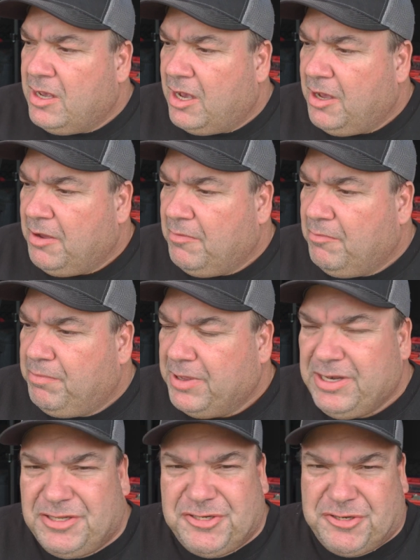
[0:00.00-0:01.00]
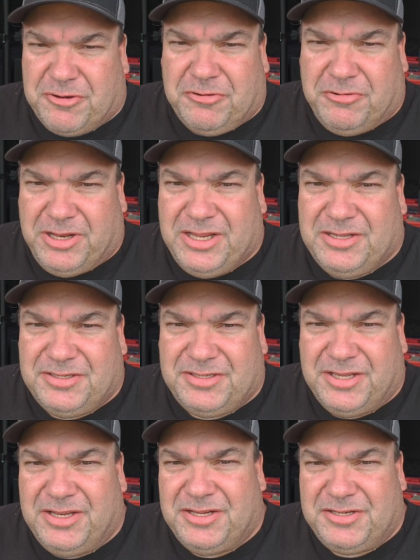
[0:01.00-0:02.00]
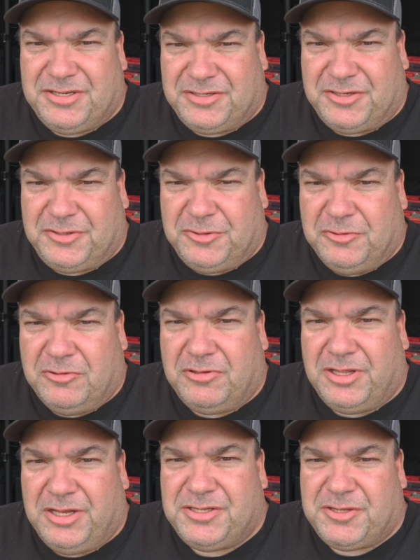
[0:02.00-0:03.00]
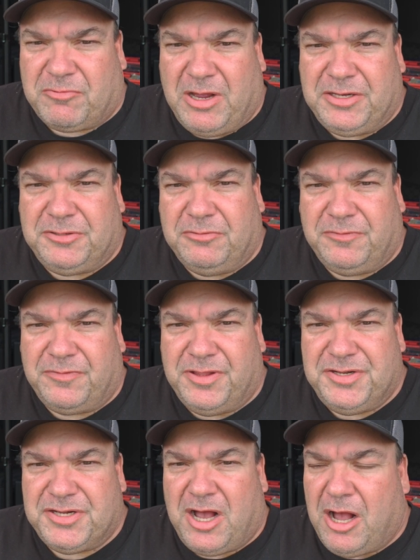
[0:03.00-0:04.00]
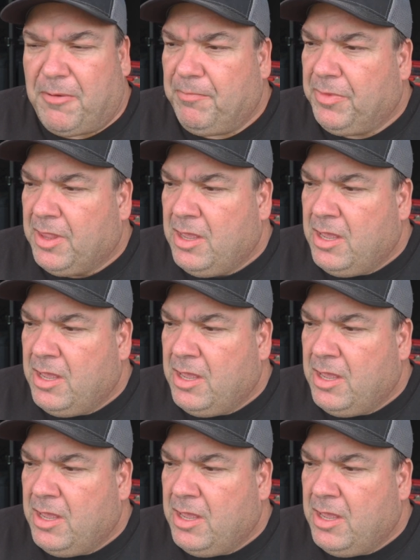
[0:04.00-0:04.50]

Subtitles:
But it's true. It is just a tool, and it's the right tool for the job.